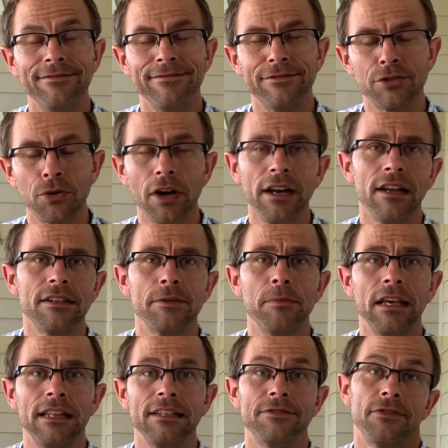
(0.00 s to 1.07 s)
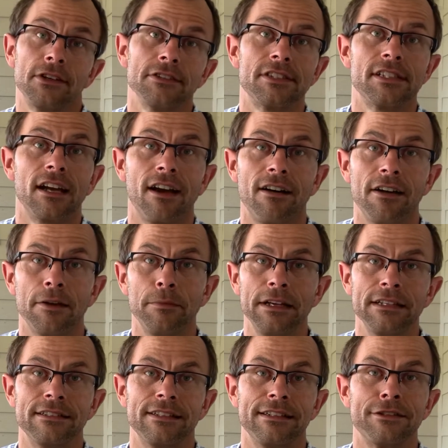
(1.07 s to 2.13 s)
try not to make these false
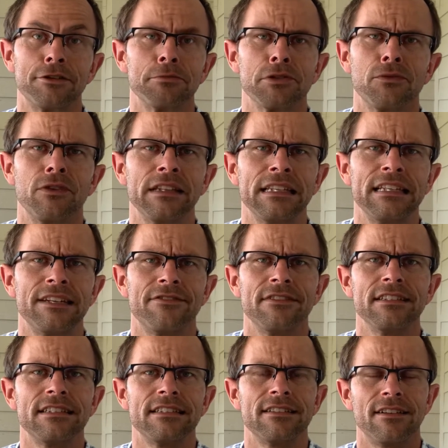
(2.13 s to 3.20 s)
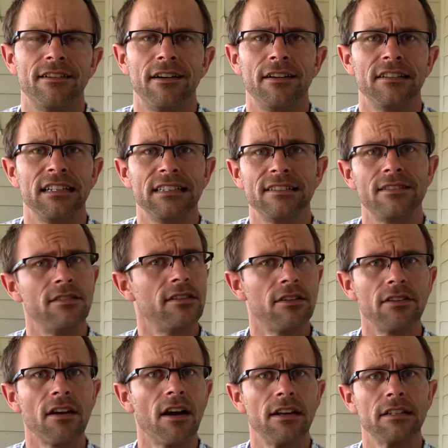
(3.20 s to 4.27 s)
dichotomies in terms of what the differences are, because they're
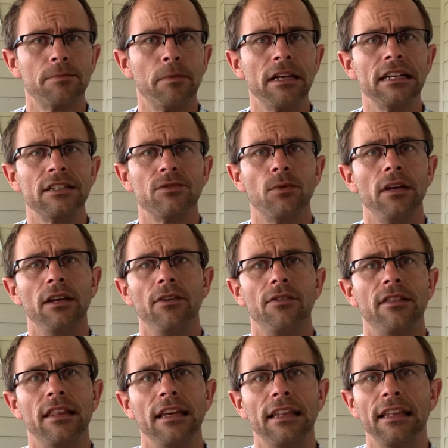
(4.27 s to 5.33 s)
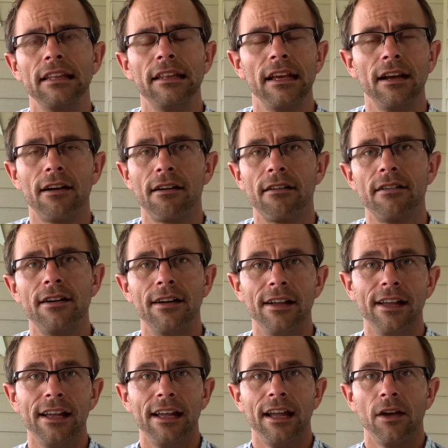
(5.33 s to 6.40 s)
not as big as what you think that they are.
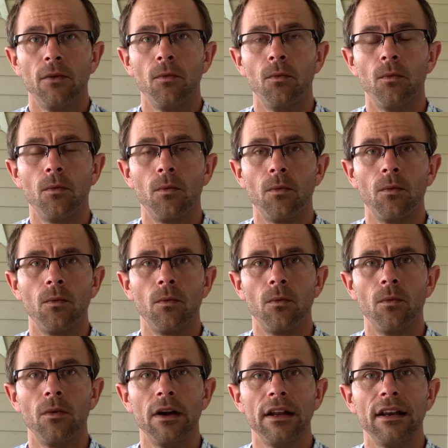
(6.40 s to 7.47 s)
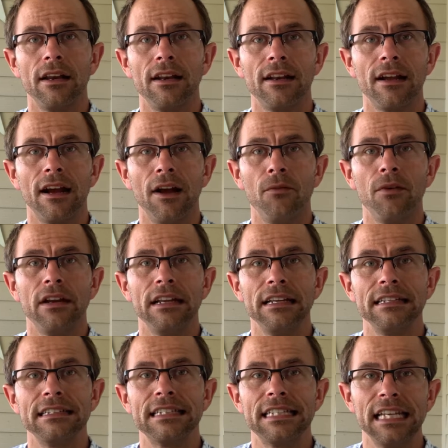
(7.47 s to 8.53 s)
What I would
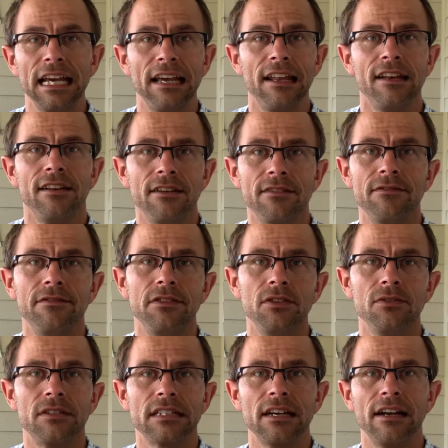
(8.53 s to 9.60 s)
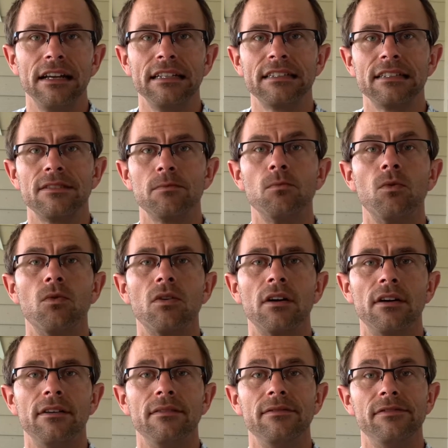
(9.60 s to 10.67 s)
instead view science as
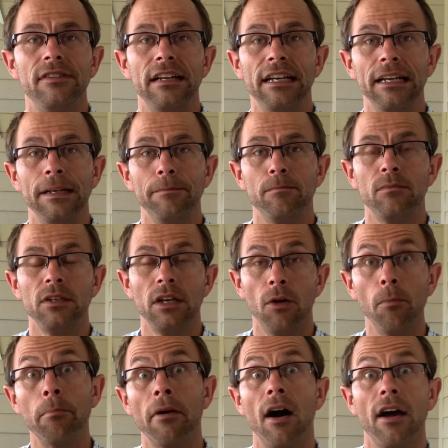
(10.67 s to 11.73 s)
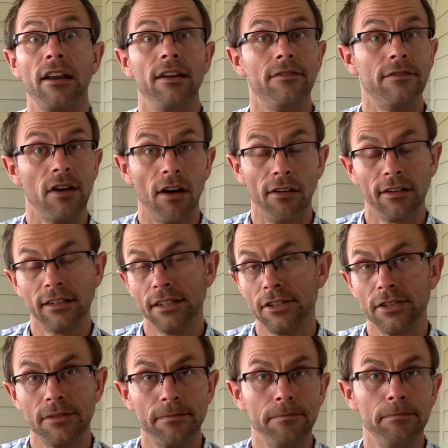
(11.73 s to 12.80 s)
more of a you know body of knowledge,